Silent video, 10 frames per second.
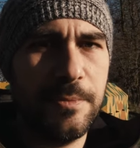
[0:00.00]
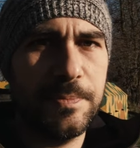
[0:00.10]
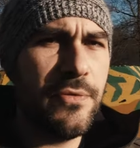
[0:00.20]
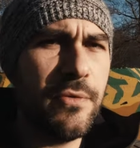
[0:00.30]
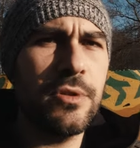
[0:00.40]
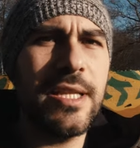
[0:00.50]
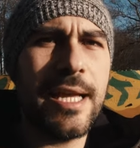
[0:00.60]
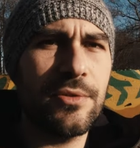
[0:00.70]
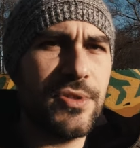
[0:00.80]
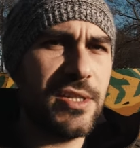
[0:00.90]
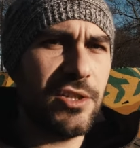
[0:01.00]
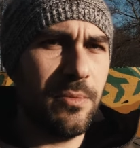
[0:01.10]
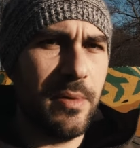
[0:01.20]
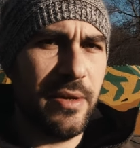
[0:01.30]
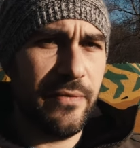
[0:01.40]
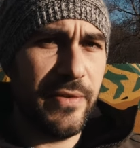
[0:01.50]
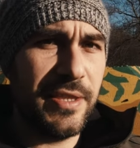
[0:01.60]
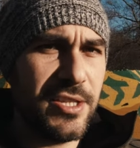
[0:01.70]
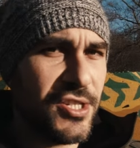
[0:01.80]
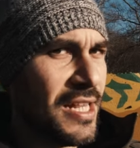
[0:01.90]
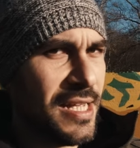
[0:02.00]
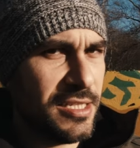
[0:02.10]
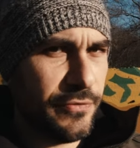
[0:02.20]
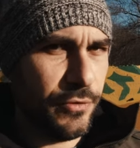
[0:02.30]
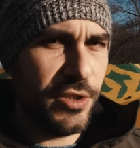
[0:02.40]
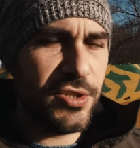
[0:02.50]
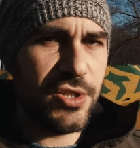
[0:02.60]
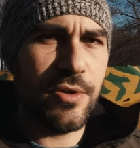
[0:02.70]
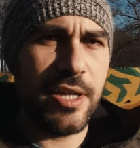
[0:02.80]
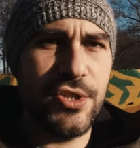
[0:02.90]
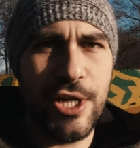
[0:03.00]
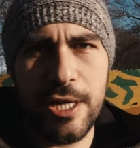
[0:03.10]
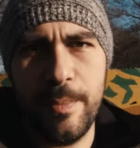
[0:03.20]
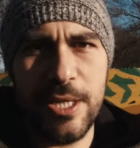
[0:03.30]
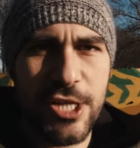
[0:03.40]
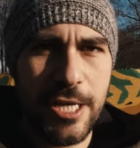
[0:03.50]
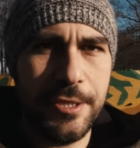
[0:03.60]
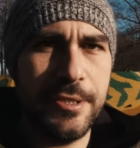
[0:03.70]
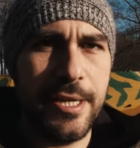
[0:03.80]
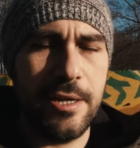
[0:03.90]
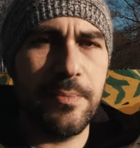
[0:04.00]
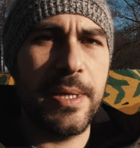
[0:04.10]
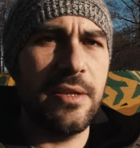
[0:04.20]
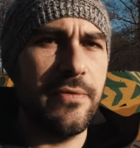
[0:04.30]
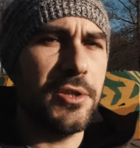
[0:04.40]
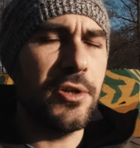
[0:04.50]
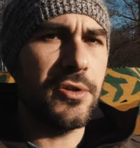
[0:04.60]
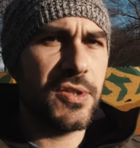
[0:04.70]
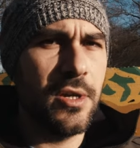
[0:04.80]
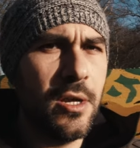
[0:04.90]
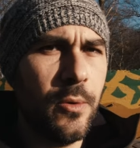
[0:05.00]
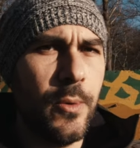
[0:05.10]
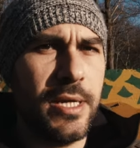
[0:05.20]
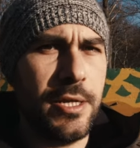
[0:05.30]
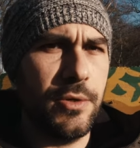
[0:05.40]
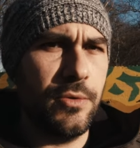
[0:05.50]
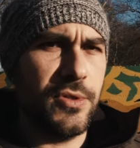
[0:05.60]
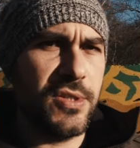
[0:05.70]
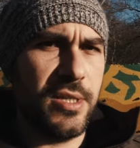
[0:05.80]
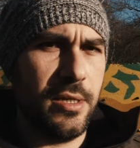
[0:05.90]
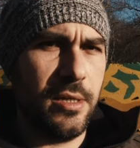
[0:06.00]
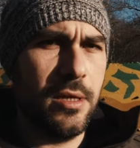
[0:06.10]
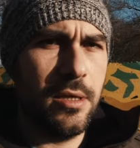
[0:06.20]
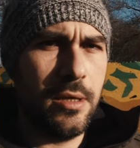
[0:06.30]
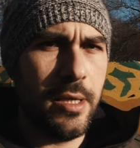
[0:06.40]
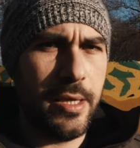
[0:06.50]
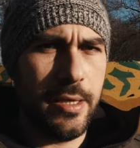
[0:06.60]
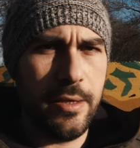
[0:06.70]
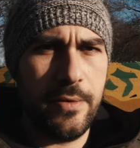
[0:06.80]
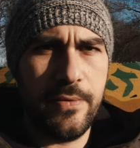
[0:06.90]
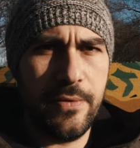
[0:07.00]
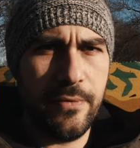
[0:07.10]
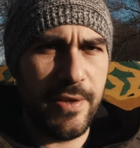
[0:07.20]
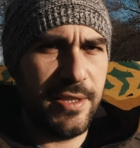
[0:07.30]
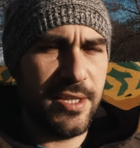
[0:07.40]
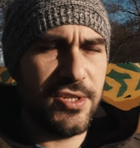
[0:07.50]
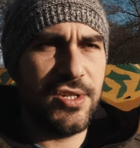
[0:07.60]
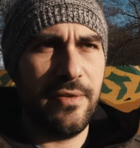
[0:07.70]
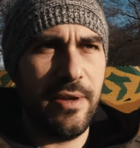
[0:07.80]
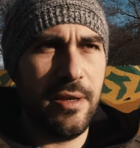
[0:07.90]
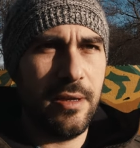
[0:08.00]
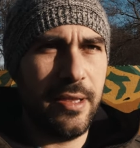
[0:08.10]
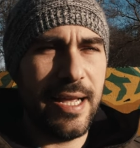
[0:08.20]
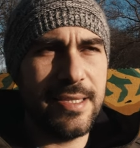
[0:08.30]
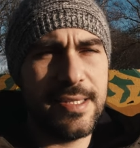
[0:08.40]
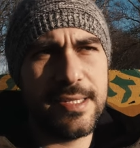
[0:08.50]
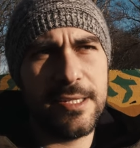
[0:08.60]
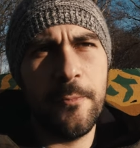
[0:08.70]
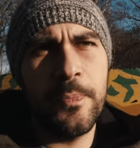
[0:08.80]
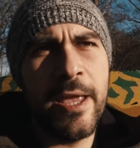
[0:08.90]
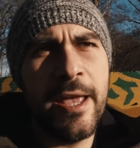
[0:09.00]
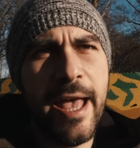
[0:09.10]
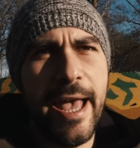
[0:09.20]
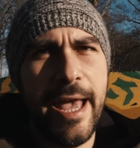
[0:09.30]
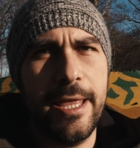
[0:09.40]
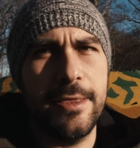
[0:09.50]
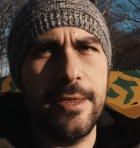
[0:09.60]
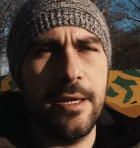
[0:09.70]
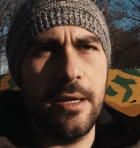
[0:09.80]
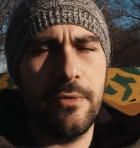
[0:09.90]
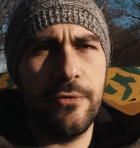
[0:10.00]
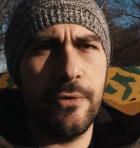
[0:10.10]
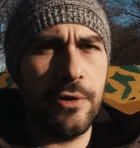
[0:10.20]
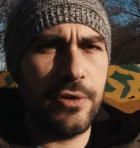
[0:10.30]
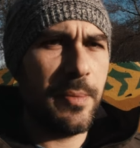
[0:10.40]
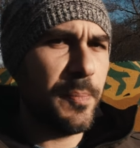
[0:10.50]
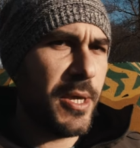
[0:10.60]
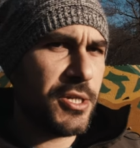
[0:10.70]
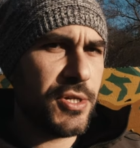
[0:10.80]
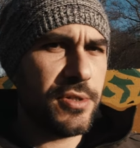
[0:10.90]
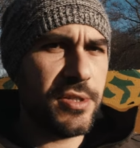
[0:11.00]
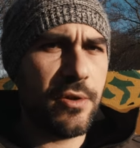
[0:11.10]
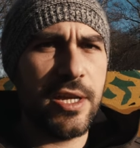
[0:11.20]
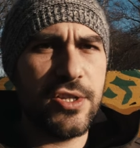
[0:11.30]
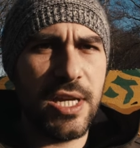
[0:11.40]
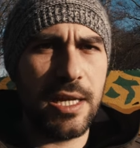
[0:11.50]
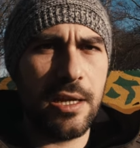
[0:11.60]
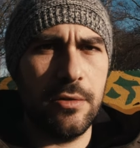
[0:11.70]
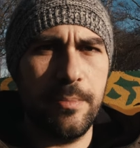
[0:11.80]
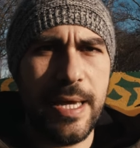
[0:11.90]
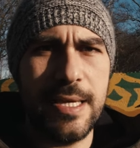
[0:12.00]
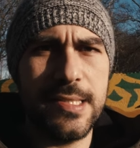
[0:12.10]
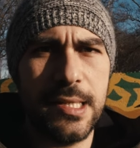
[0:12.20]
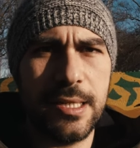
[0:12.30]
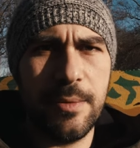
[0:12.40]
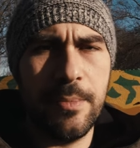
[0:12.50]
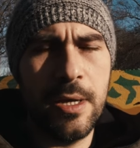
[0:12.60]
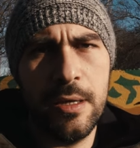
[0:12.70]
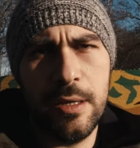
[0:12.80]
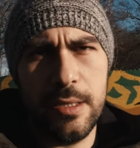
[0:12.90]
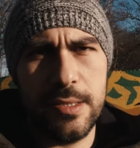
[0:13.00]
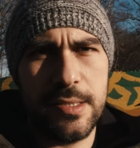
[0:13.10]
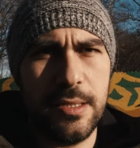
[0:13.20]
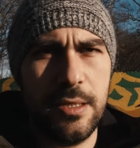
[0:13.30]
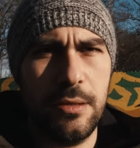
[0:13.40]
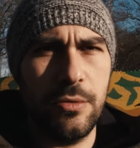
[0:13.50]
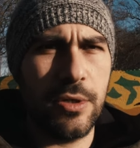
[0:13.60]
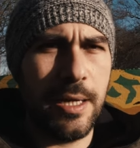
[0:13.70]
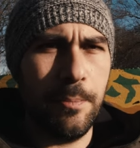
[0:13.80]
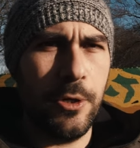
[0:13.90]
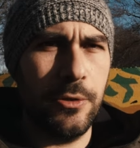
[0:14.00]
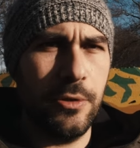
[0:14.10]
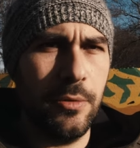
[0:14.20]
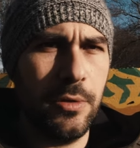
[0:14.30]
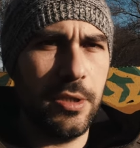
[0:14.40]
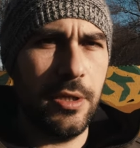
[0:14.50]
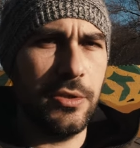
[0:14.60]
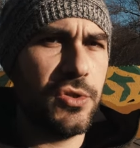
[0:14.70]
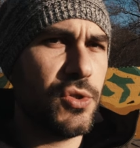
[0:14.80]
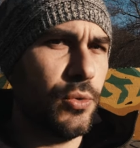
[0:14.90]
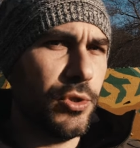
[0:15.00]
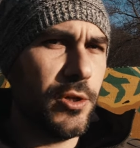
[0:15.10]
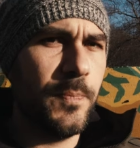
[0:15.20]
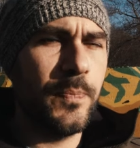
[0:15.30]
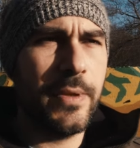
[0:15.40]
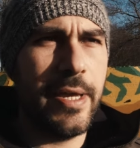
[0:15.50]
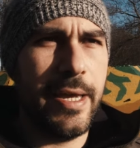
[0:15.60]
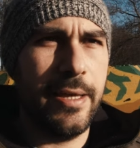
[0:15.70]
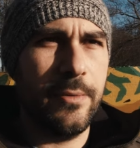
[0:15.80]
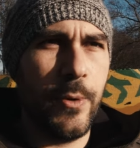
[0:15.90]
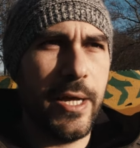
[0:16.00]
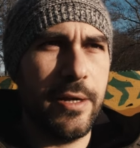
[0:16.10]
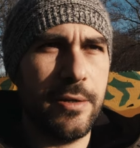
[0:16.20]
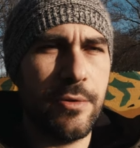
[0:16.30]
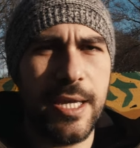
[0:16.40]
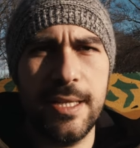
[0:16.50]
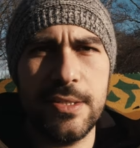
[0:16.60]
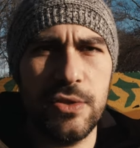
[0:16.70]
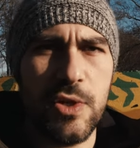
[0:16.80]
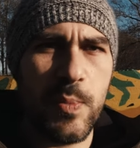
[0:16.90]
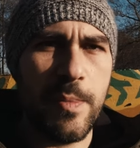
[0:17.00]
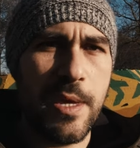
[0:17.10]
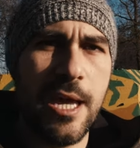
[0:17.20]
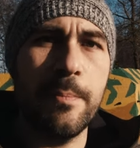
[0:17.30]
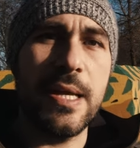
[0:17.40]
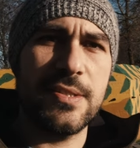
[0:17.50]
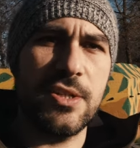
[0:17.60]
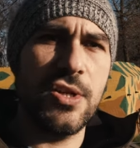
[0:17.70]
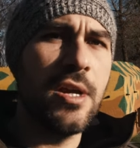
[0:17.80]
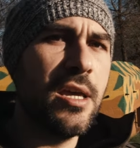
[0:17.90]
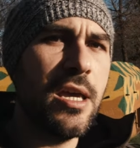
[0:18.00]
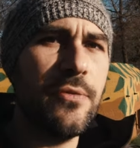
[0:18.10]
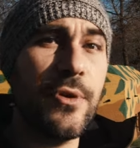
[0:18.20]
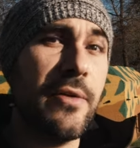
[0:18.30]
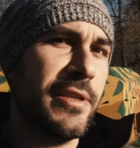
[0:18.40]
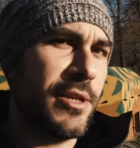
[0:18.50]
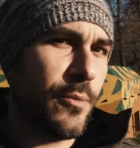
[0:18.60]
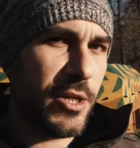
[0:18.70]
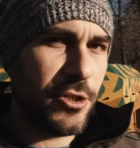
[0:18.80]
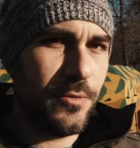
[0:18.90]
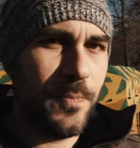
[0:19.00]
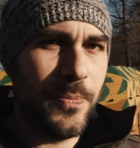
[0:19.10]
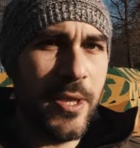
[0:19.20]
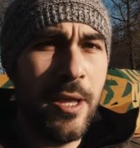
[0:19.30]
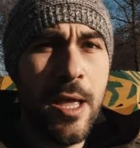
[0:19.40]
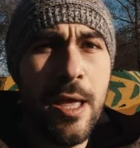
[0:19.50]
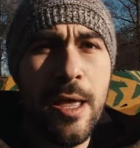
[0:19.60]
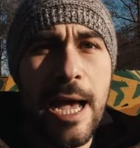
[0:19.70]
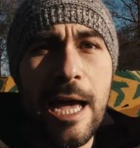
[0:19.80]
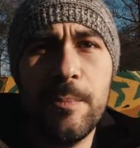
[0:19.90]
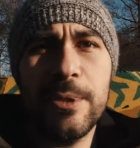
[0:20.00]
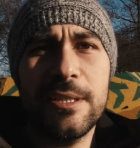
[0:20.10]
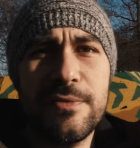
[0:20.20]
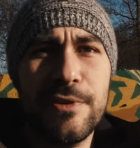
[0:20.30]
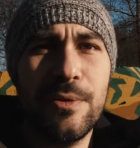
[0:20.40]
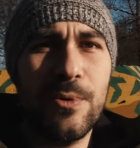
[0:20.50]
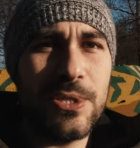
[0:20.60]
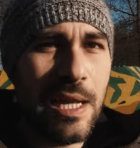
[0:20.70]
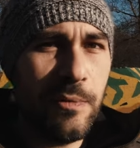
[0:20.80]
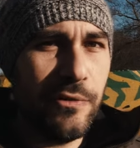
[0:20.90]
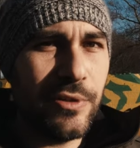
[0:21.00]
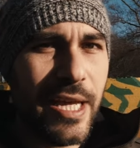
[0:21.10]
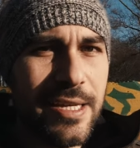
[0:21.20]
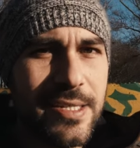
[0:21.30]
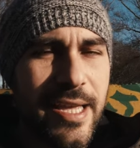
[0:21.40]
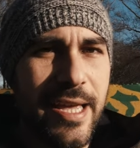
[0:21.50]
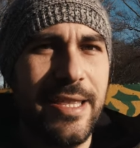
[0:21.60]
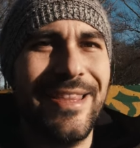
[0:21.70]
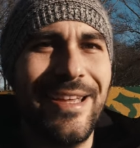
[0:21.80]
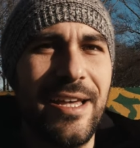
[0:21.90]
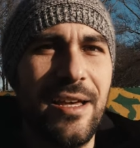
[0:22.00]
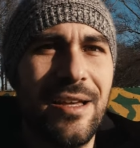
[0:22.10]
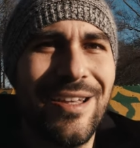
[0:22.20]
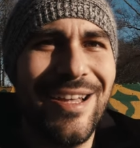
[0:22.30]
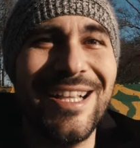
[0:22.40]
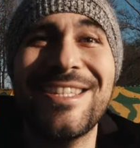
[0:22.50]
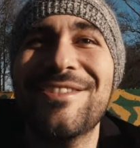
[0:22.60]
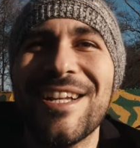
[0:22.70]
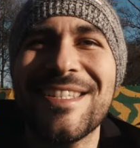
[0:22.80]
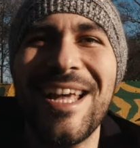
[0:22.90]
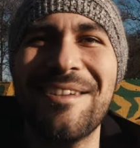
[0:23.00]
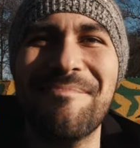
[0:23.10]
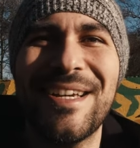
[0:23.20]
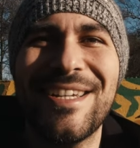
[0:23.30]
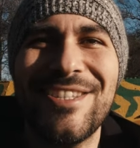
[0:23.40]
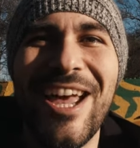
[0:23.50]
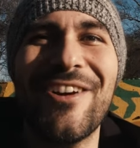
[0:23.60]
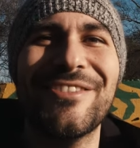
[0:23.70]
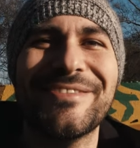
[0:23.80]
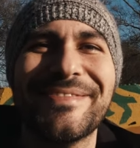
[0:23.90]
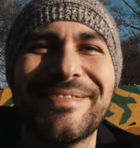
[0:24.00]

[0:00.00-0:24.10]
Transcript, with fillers: If you would like to see some uh, vintage glass footage you can check my channel there are many videos where I use vintage lenses and for the pictures you can check on my Instagram it's uh, lucabono.studio and where you can also drop me a message if you have any question. I hope that this video was helpful guys and uh, I'll see you next time. Ciao!